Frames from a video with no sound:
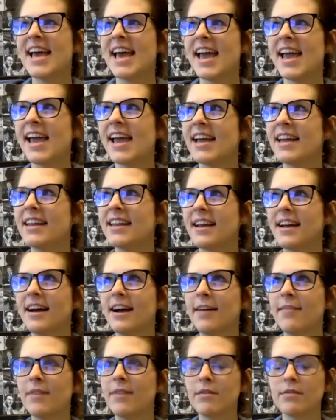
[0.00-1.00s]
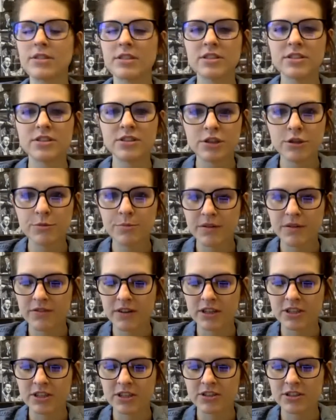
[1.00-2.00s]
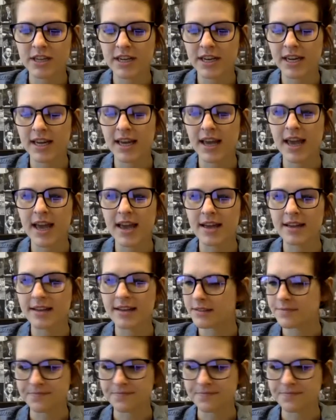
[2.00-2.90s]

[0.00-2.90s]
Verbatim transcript: And, um, it was just super frustrating. And,